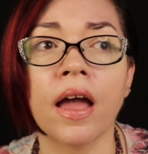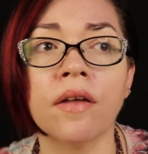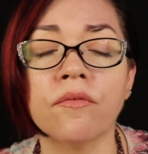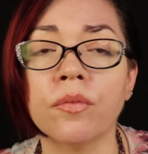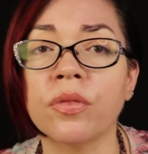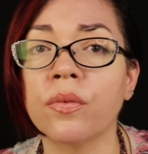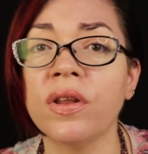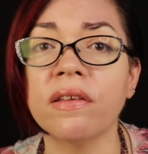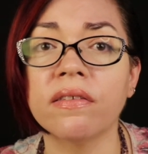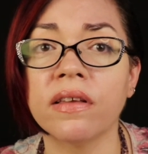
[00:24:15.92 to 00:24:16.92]
and from 3
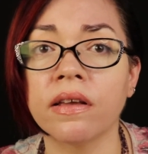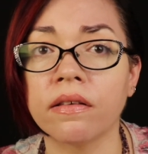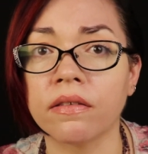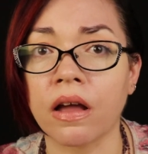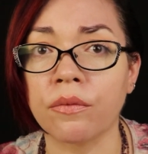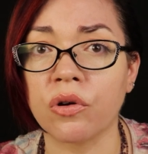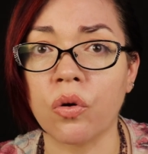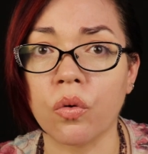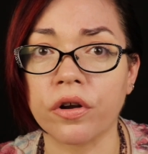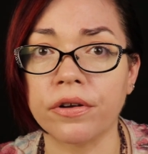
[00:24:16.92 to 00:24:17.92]
to 6 I
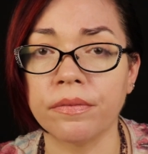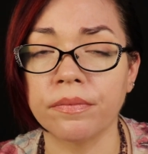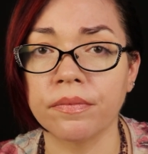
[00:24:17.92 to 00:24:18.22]
record.